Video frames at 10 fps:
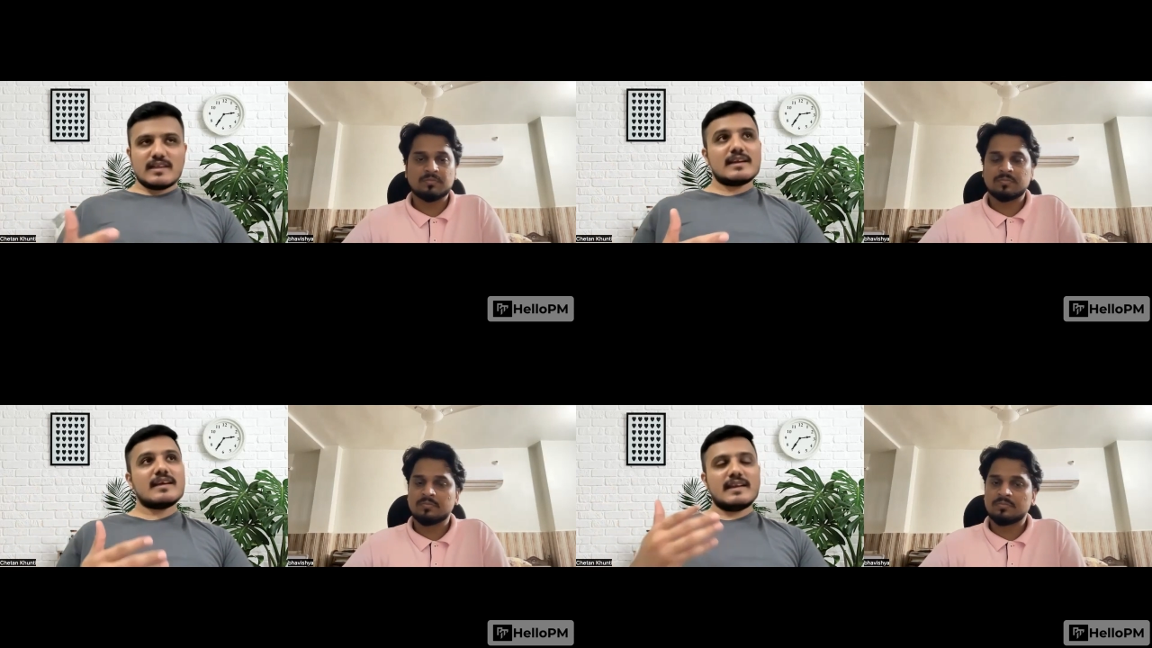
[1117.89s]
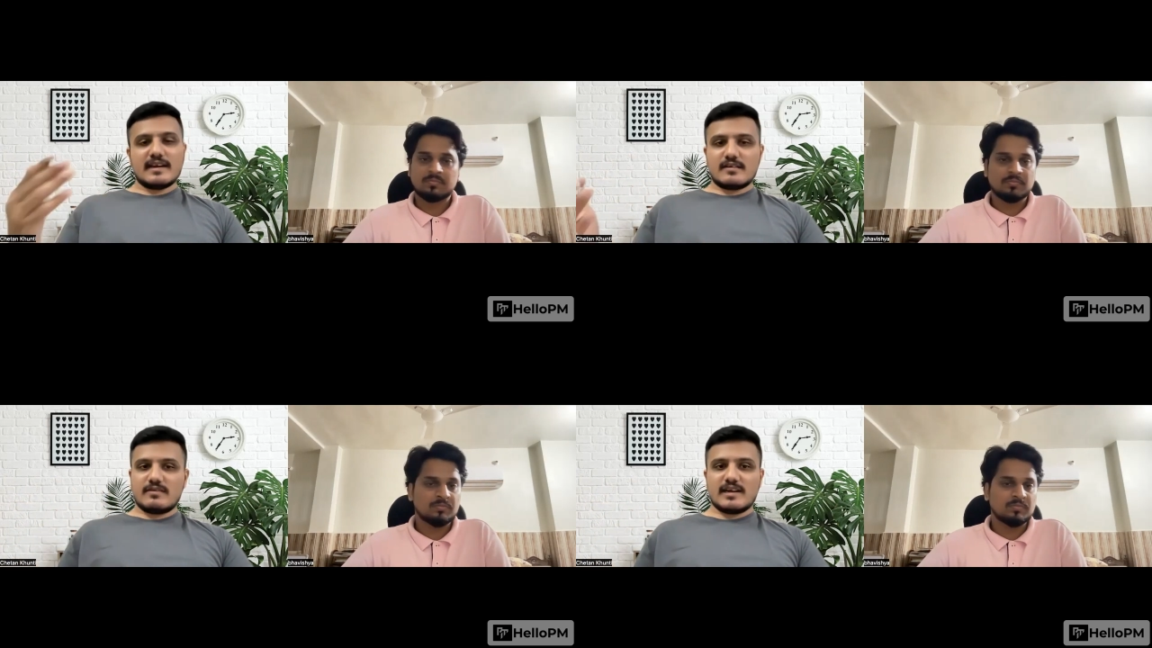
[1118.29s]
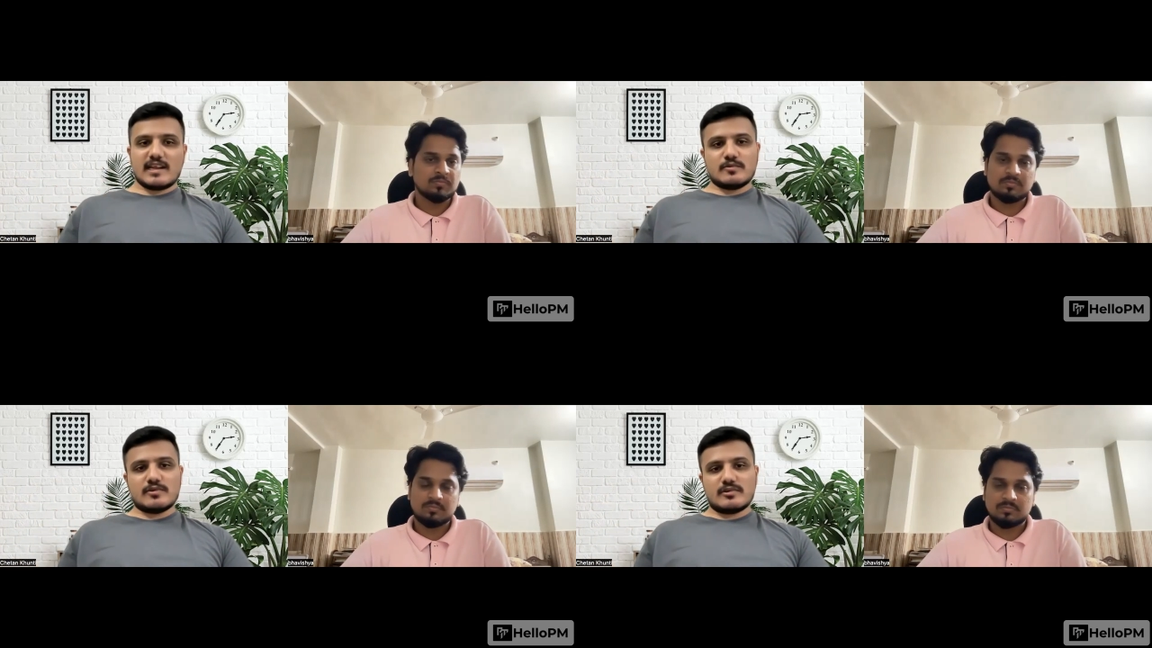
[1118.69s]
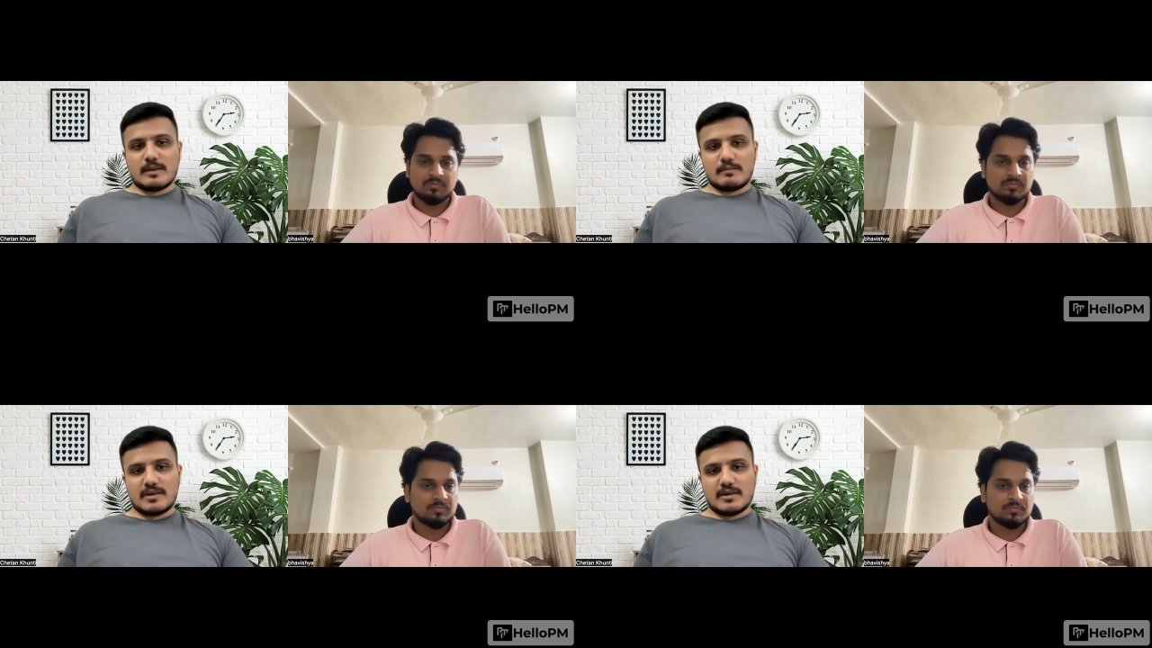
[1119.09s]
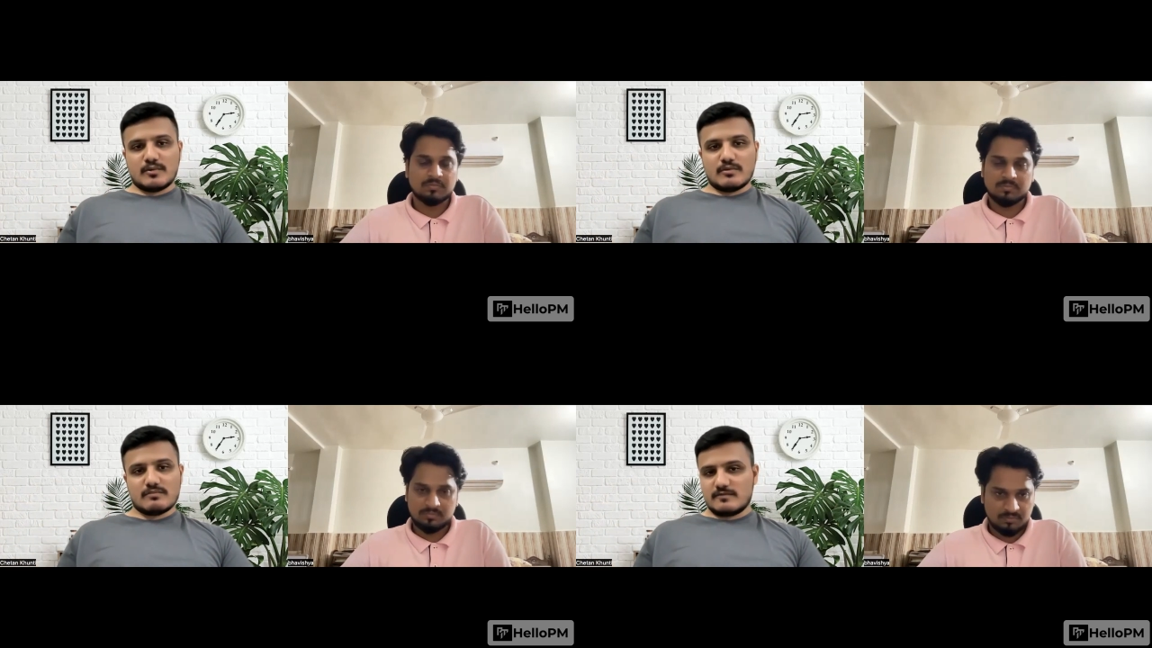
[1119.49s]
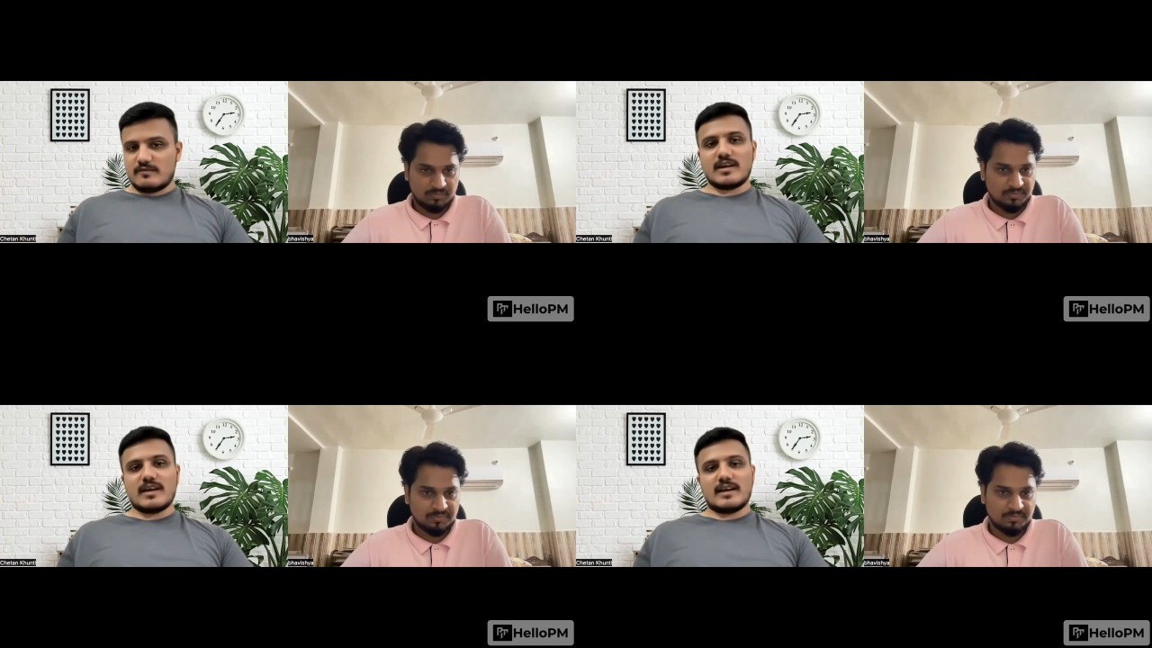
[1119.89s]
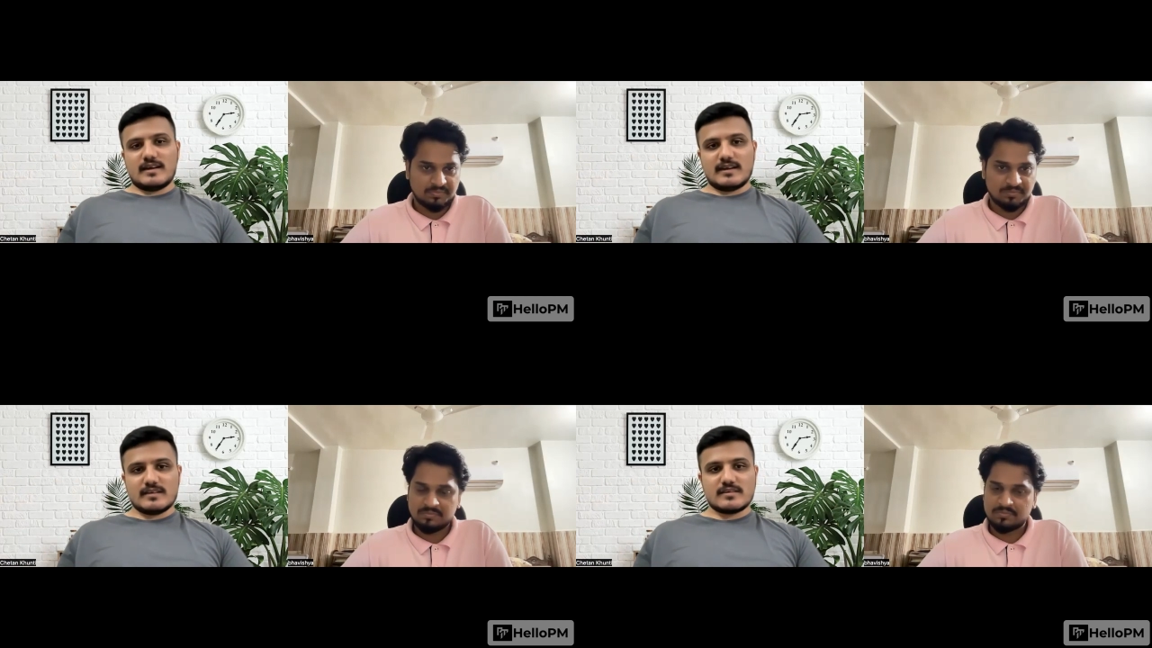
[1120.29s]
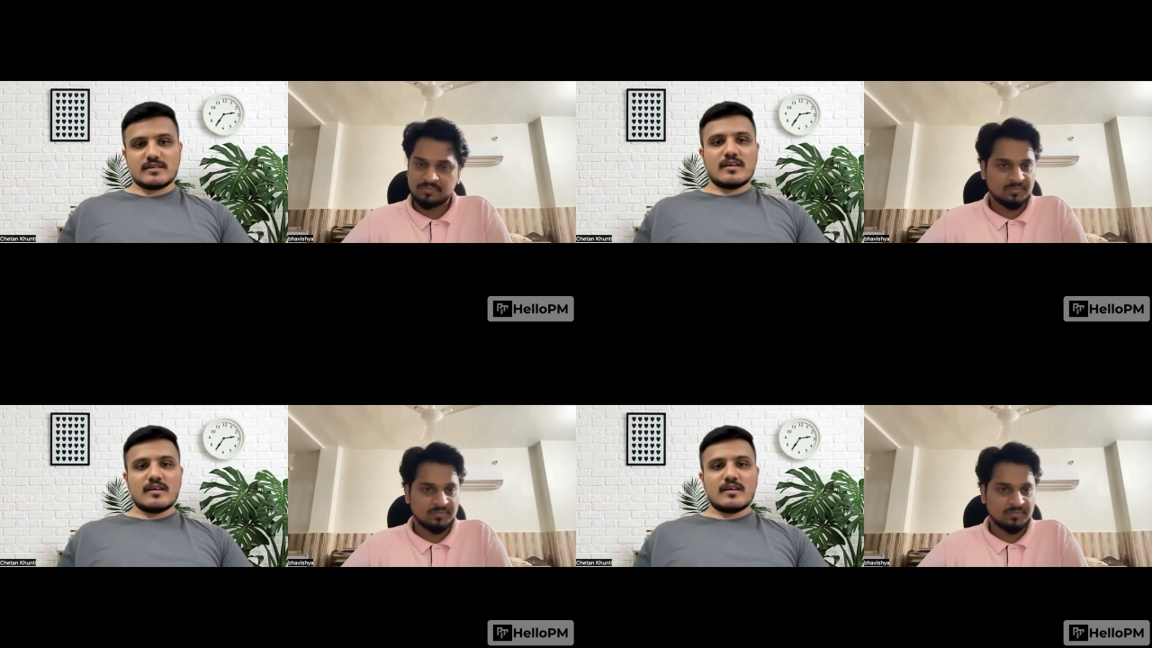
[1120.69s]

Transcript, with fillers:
Speaker 1: then create one dashboard on Amplitude for analytics.